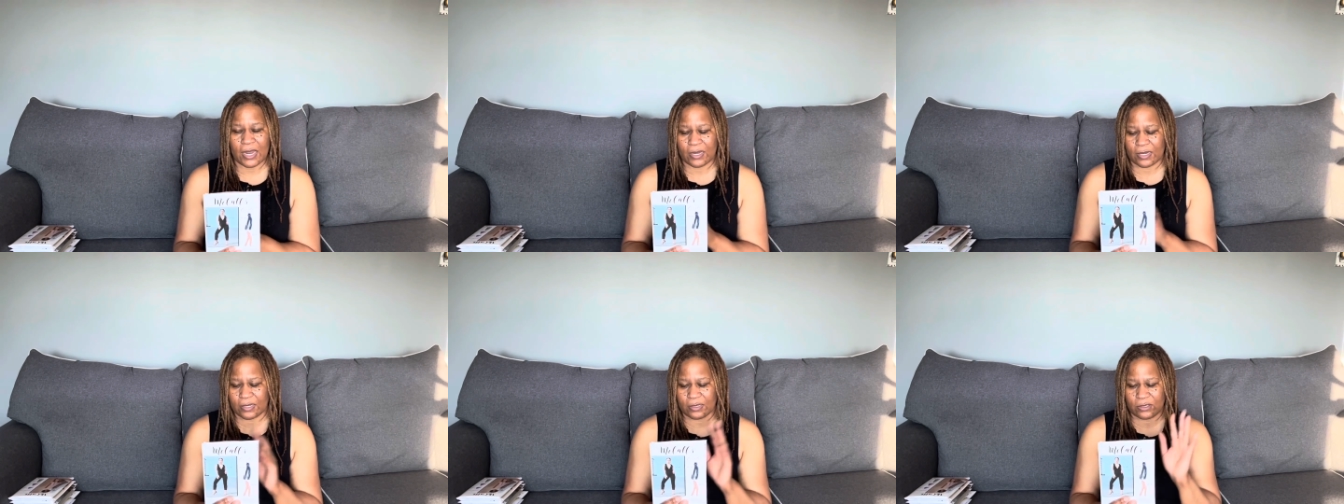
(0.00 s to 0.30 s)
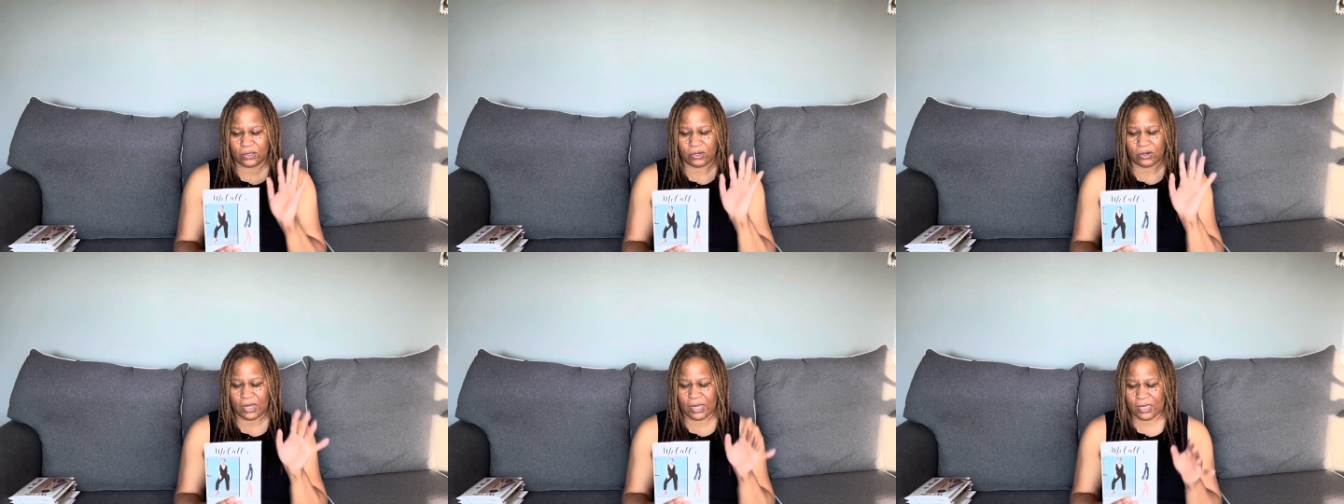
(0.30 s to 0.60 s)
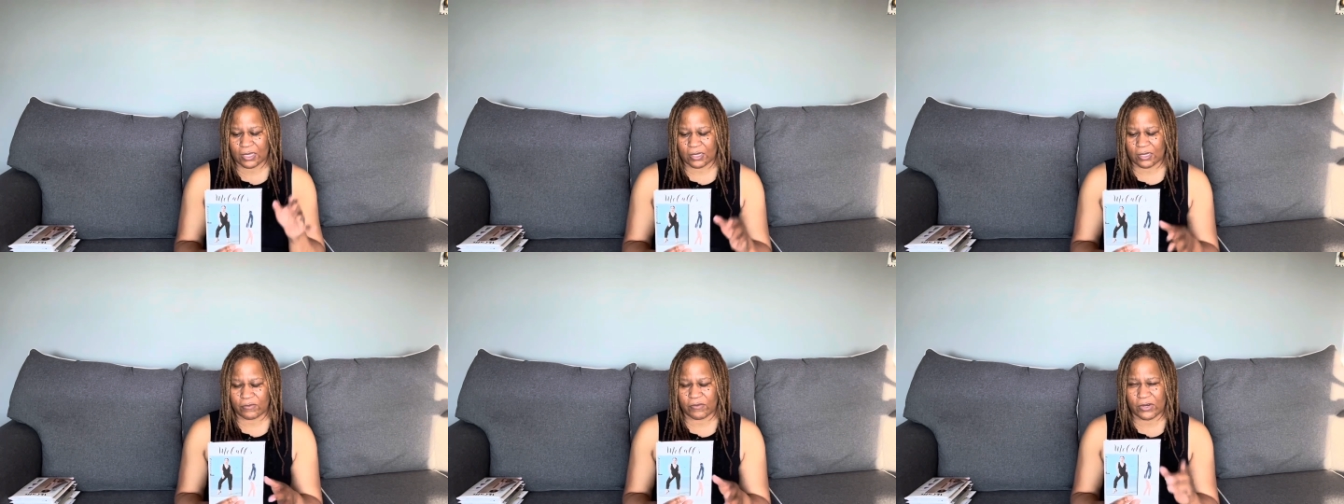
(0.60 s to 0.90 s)
and you know, I
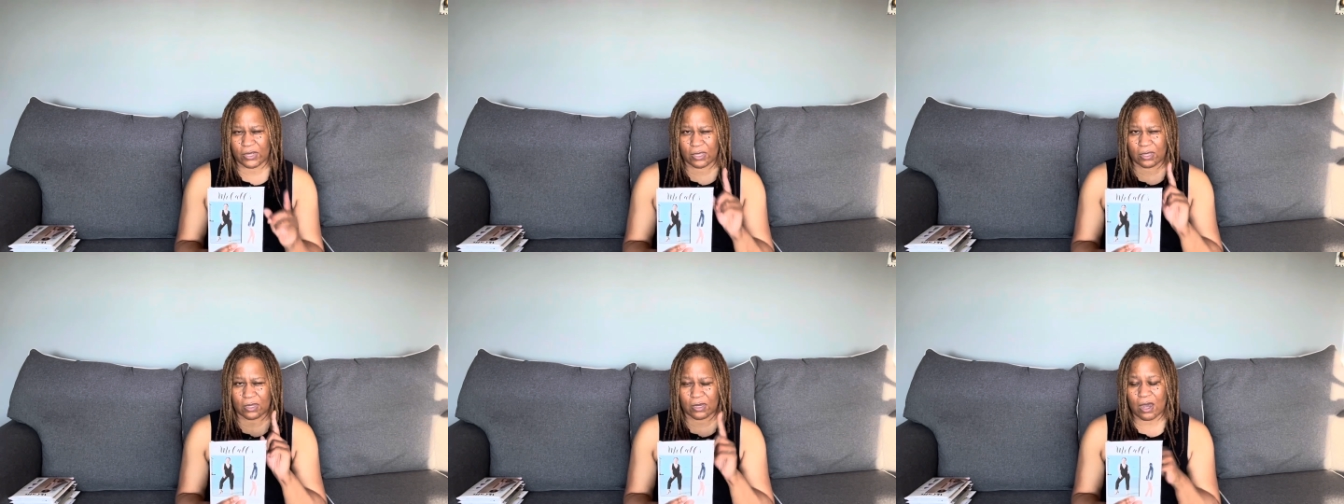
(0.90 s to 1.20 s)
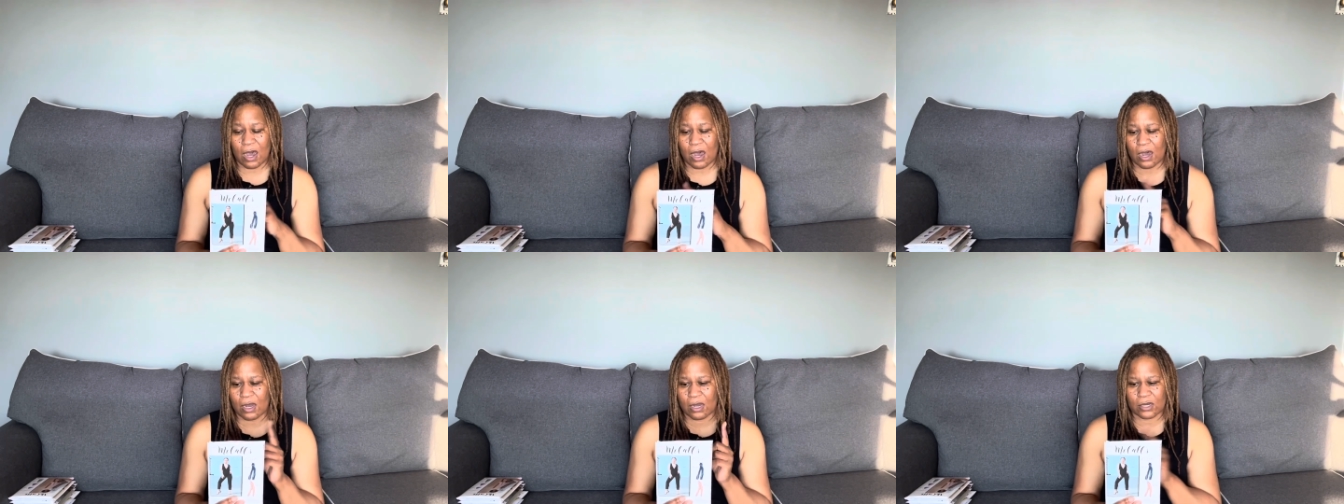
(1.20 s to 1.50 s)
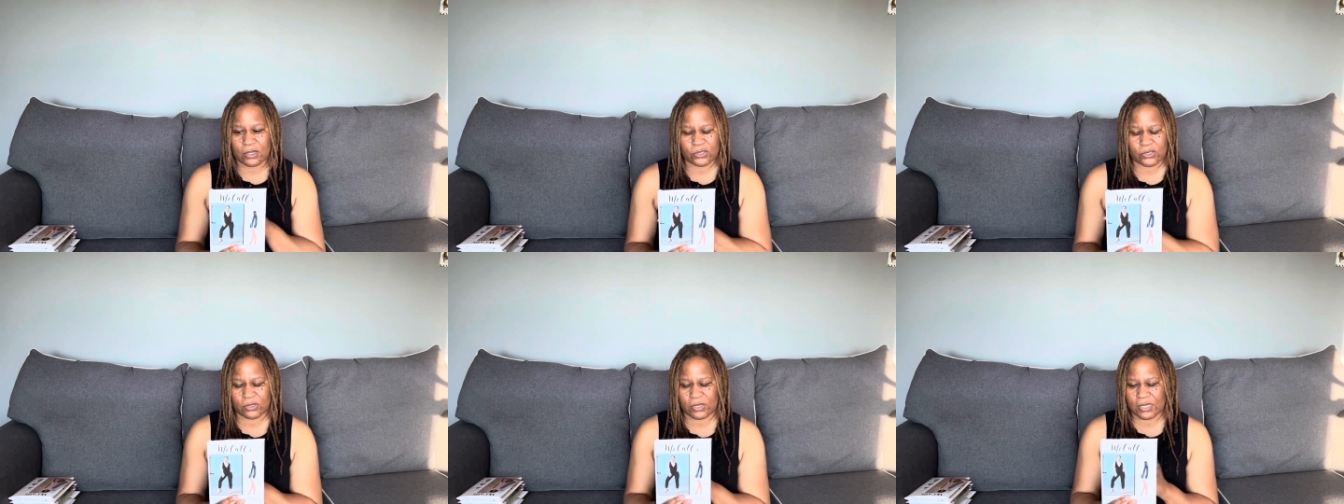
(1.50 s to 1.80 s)
can leave it in the
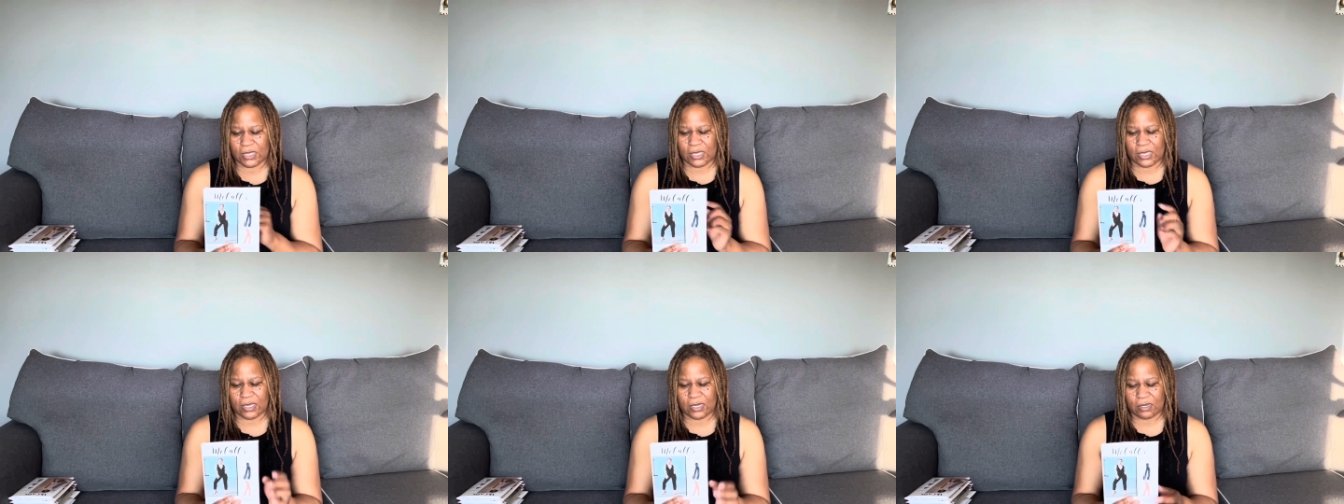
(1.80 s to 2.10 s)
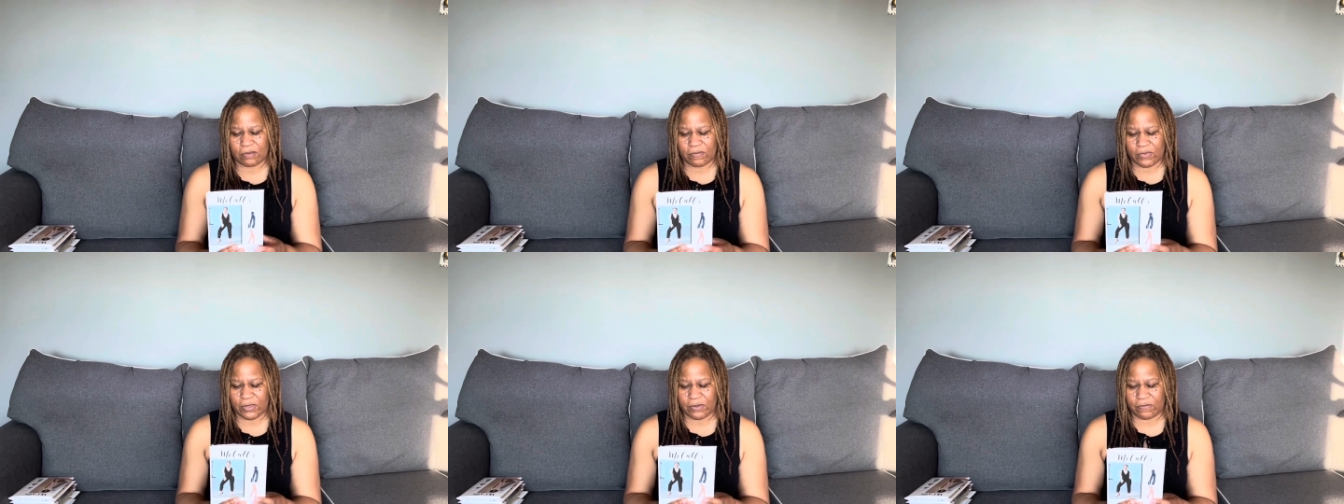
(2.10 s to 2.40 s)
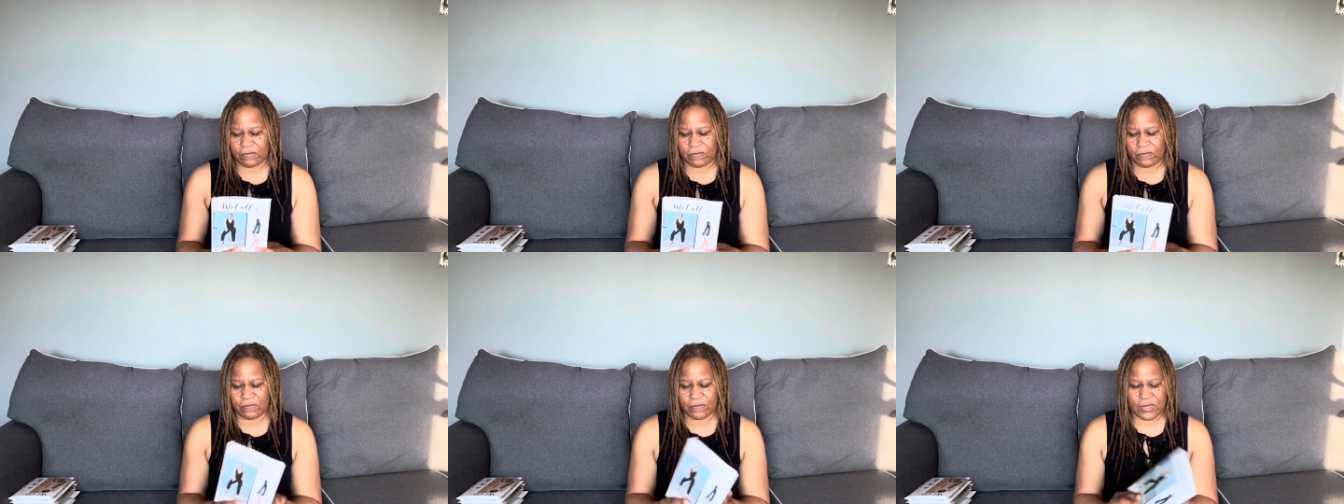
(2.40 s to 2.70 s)
cards or at the end of
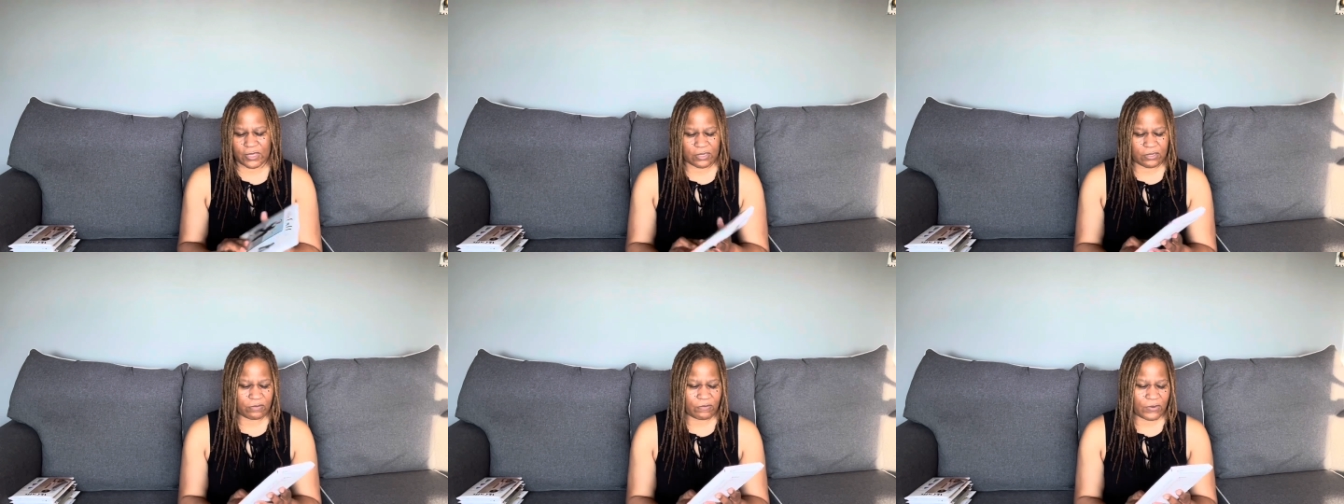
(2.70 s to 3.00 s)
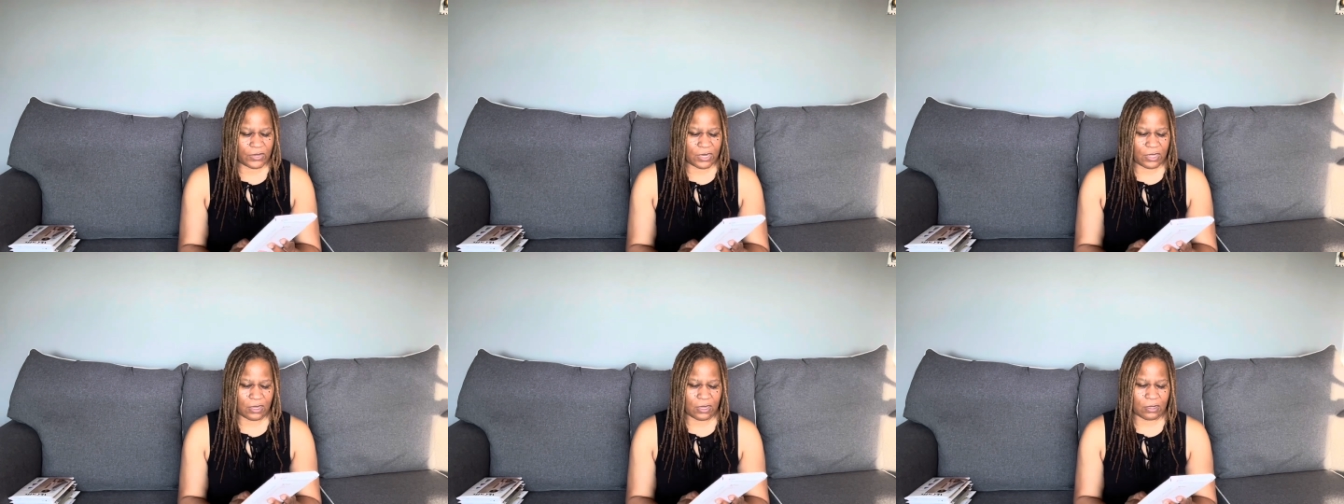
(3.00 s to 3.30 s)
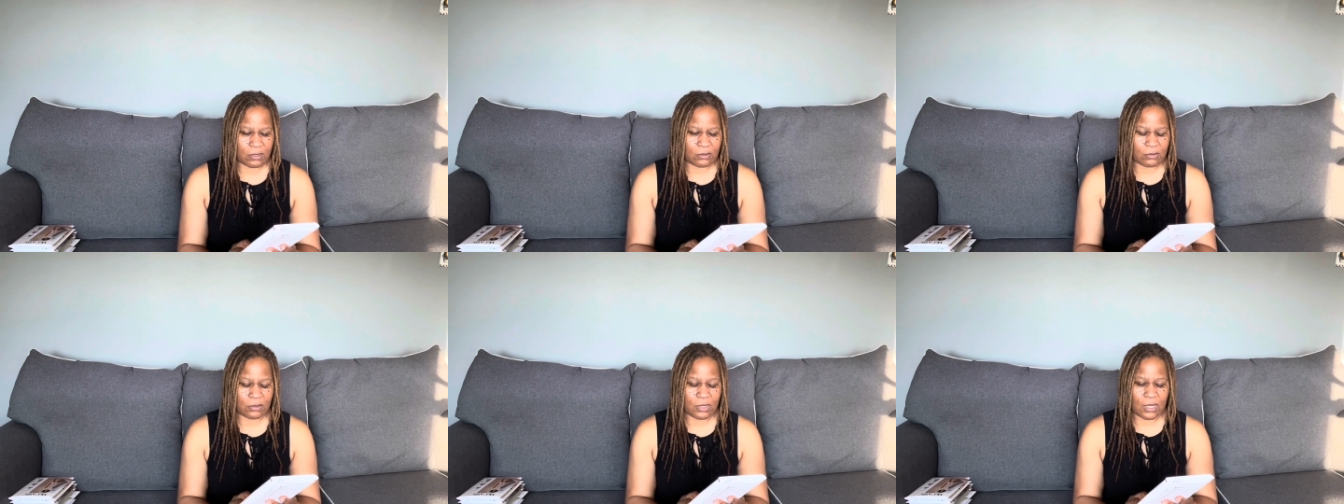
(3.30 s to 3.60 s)
this
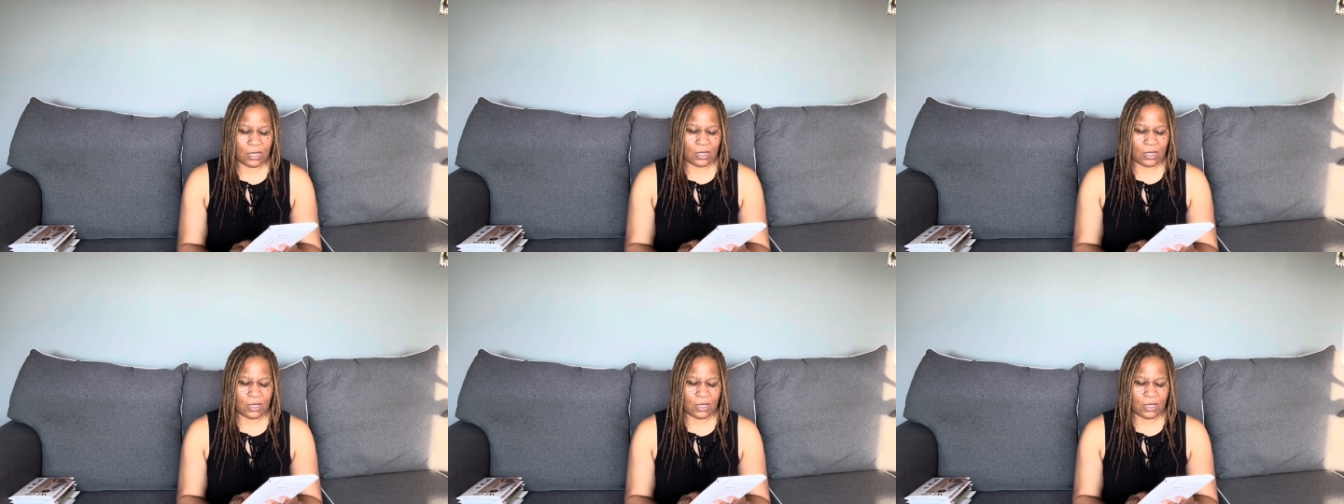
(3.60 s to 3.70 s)
video